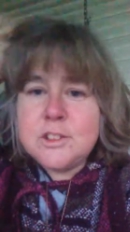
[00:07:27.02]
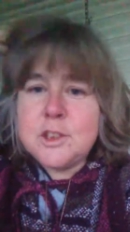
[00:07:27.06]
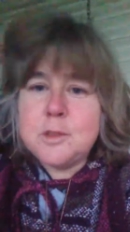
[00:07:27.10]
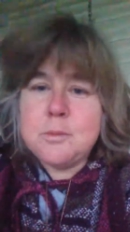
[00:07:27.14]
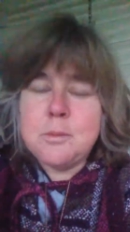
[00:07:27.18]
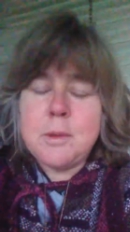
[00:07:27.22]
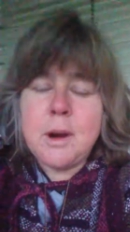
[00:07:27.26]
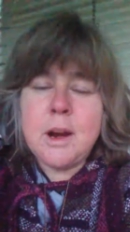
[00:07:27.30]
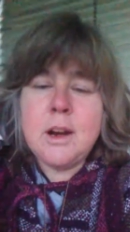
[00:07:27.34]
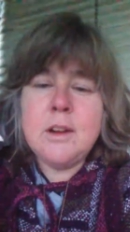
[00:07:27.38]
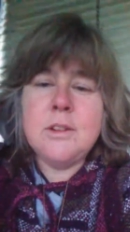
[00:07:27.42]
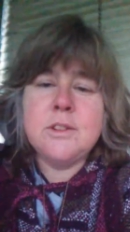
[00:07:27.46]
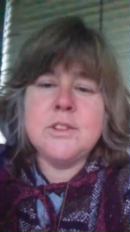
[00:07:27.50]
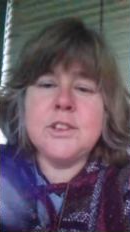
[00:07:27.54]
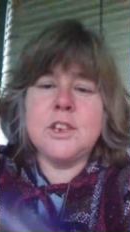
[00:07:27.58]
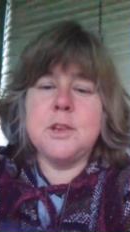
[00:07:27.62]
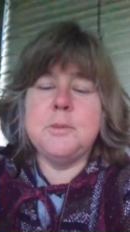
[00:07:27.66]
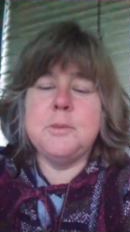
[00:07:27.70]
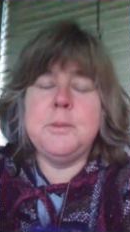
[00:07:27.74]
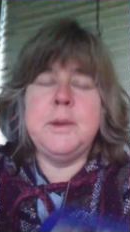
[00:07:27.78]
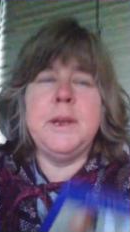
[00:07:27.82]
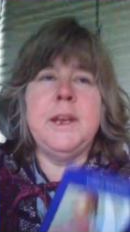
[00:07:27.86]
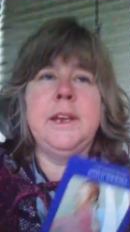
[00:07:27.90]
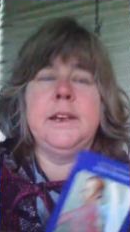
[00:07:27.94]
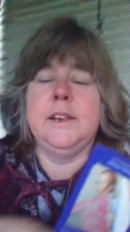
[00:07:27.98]
Tomorrow's going
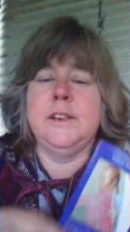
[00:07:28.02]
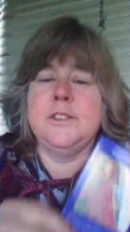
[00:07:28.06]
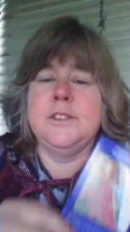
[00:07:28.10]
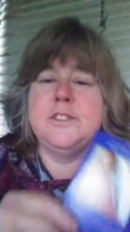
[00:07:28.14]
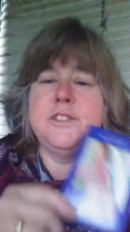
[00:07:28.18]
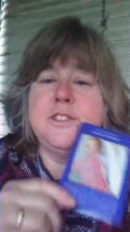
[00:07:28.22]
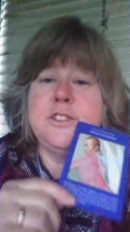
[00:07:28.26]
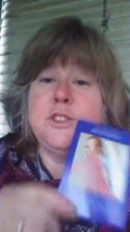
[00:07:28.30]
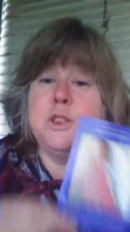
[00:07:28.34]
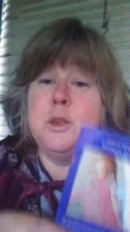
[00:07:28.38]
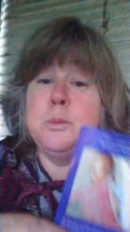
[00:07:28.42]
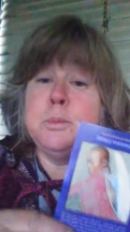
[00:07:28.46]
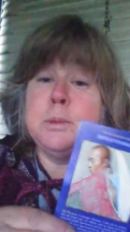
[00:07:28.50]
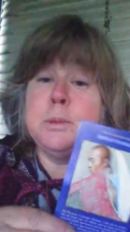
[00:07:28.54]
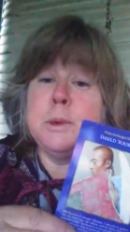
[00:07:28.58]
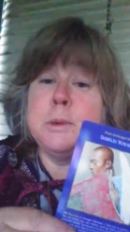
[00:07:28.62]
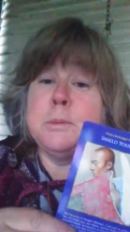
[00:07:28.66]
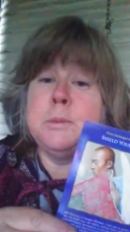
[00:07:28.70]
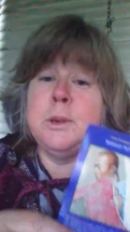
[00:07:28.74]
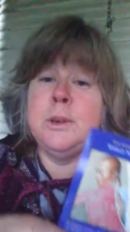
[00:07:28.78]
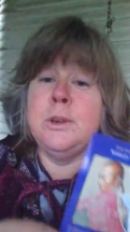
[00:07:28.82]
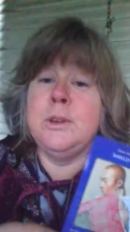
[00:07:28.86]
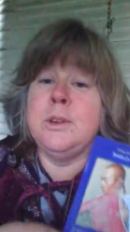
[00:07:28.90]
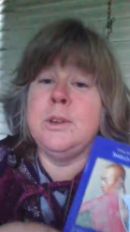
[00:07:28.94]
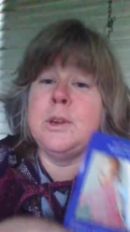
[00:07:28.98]
to be like a super
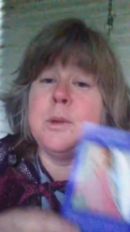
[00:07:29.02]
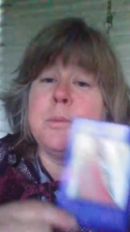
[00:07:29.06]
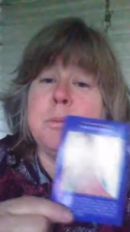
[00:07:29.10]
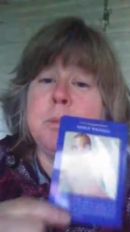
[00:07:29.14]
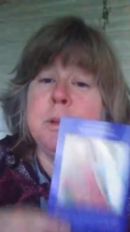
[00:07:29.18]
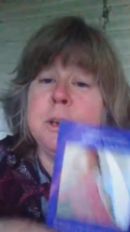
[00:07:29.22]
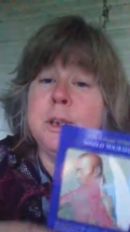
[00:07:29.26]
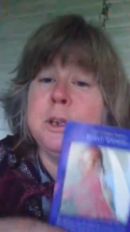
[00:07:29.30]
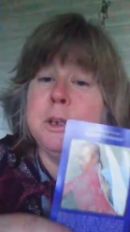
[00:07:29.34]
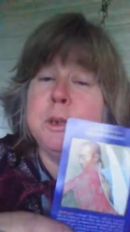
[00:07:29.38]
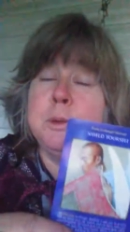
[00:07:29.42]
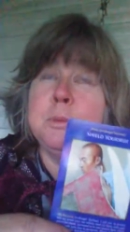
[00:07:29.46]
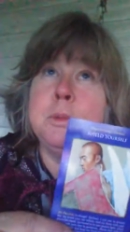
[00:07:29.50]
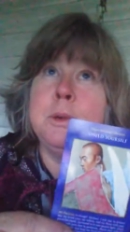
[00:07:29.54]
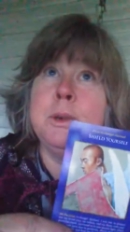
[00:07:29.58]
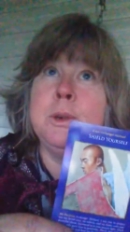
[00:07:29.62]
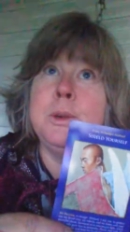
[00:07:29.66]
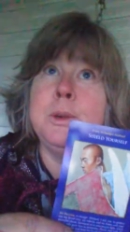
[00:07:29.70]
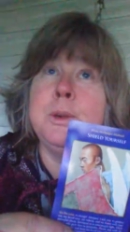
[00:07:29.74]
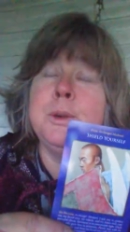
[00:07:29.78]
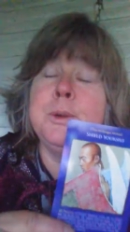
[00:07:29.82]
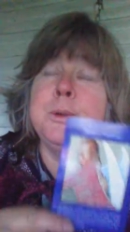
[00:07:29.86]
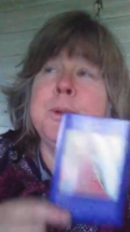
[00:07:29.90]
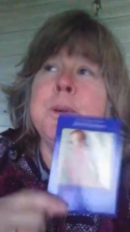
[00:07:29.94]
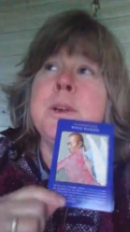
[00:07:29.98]
moon, a blue
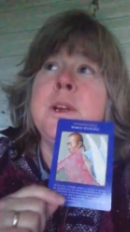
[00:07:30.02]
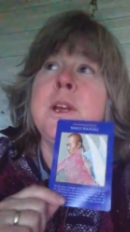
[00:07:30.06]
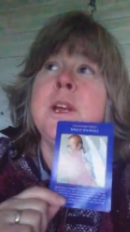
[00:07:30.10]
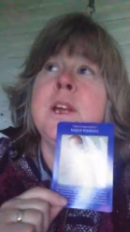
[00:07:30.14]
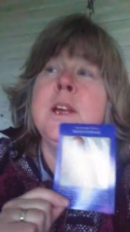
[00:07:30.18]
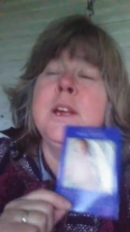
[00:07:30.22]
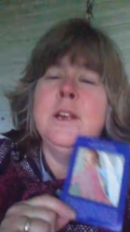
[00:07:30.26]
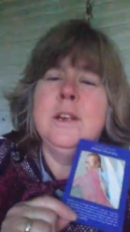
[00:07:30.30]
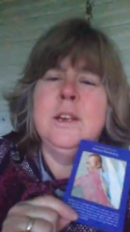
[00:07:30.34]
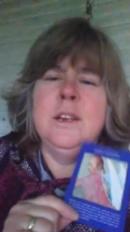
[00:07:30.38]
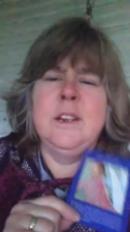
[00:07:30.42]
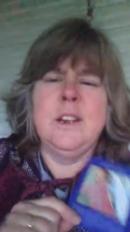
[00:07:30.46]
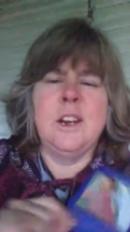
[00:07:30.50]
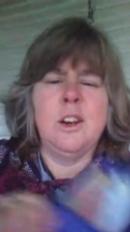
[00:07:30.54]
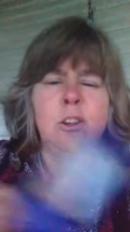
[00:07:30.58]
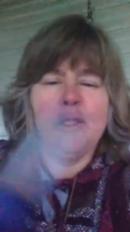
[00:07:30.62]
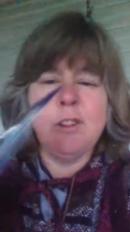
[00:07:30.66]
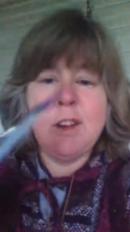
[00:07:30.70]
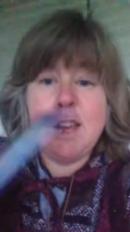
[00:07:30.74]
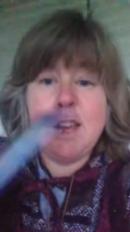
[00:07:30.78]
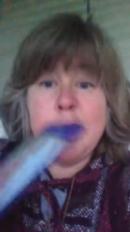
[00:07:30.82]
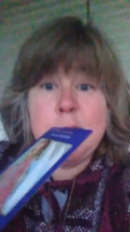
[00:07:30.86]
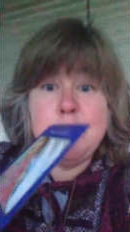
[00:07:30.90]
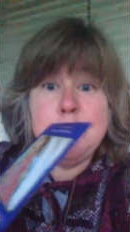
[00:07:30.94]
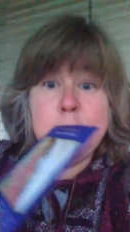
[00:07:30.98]
moon, and a
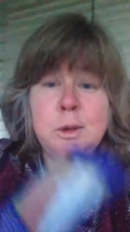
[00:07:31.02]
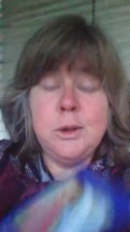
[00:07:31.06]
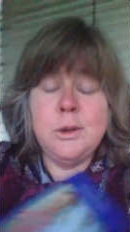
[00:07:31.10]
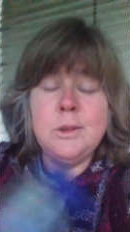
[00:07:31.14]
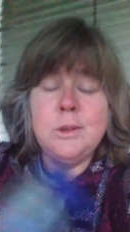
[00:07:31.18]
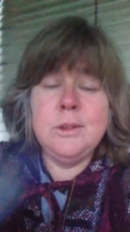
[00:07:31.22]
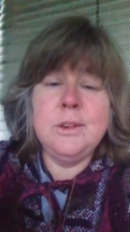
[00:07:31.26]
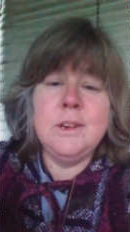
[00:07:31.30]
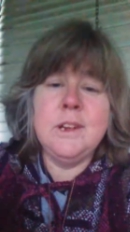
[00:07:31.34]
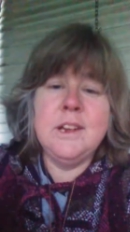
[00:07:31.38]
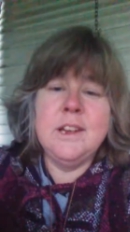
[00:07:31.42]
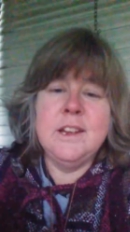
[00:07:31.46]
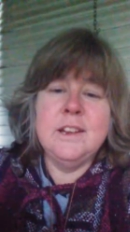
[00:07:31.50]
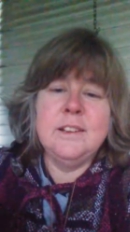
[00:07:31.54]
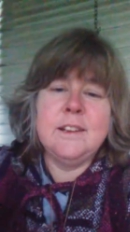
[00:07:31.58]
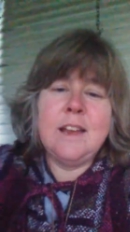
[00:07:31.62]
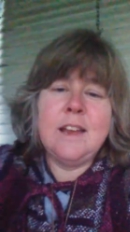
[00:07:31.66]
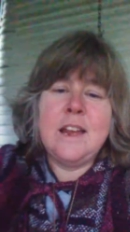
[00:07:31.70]
red moon. A